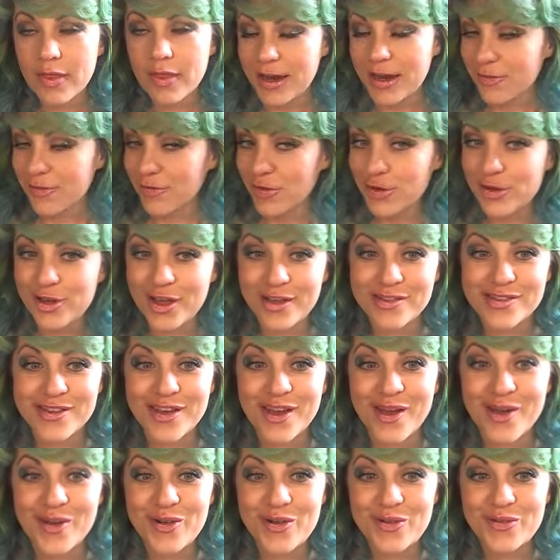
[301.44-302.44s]
Then a few days
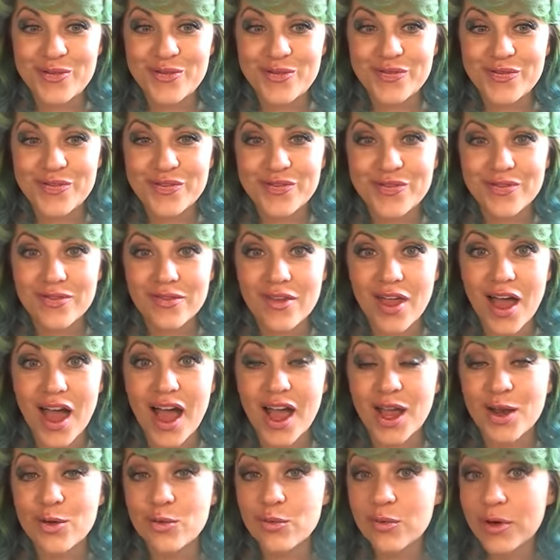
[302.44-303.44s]
ago,
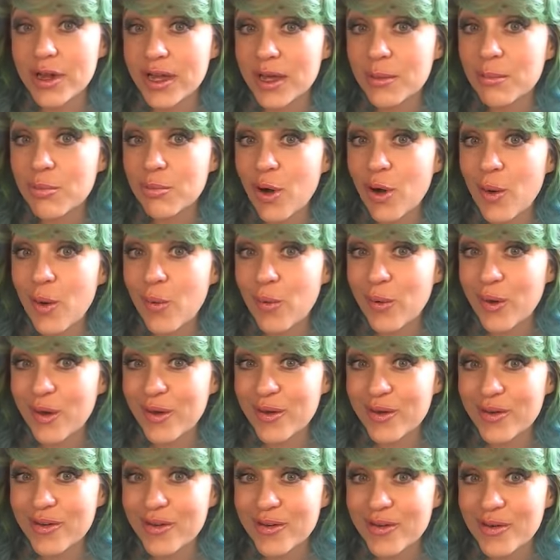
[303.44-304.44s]
I re broke
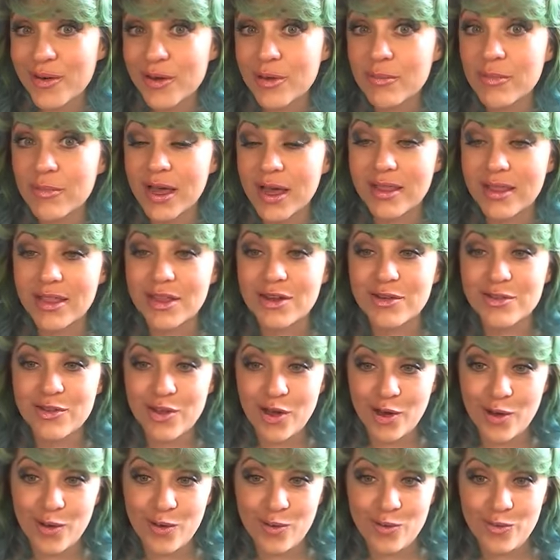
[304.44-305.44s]
my little
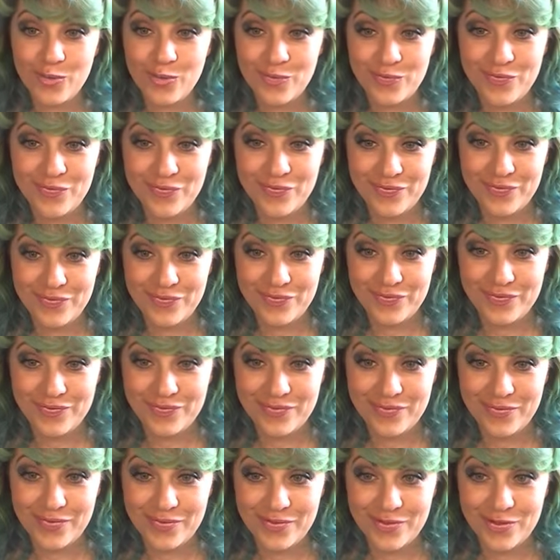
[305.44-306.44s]
toe.
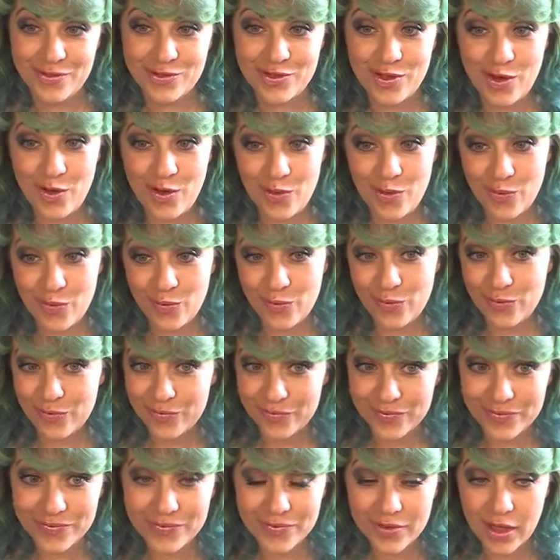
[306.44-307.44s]
So,
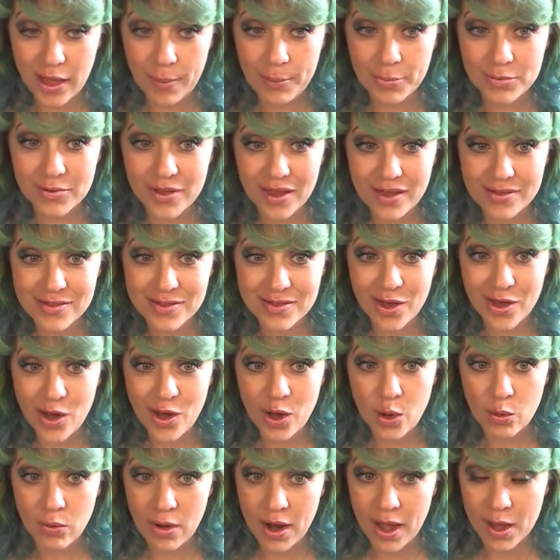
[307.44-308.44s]
a couple days
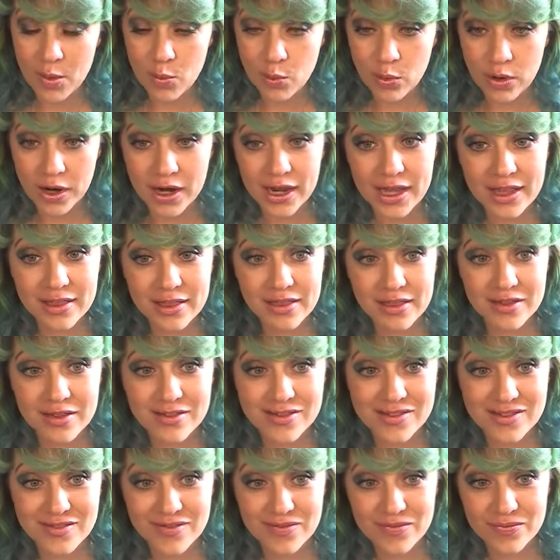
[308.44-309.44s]
ago, right, we're in
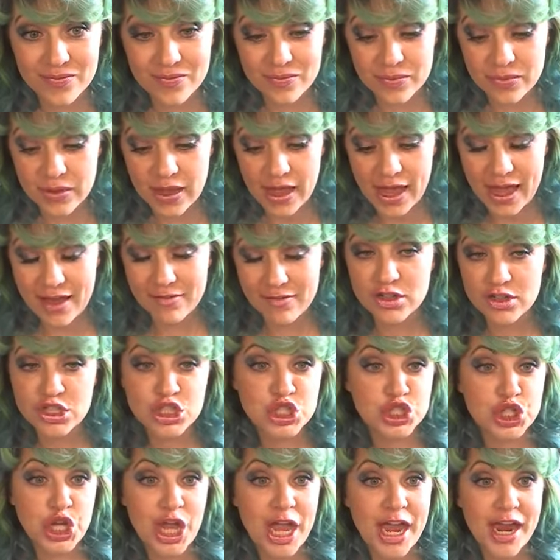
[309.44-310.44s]
this heavy
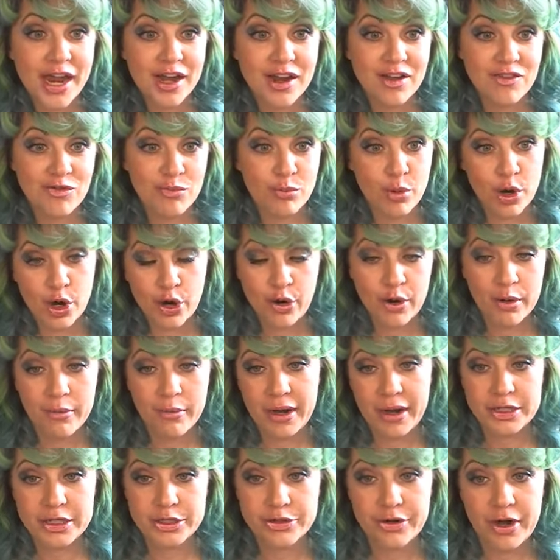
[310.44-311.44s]
shade of Mercury
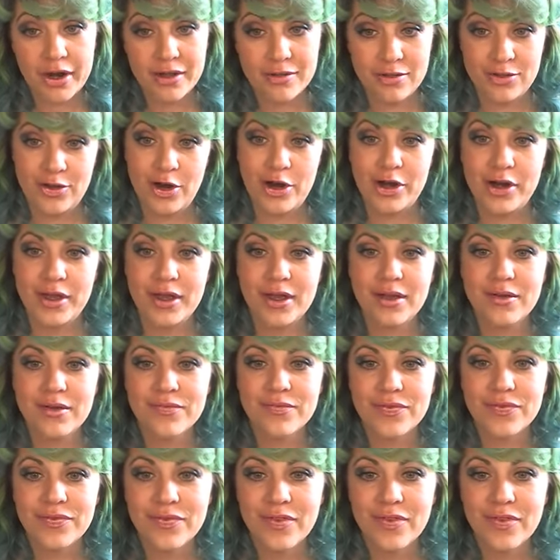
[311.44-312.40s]
retrograde starting.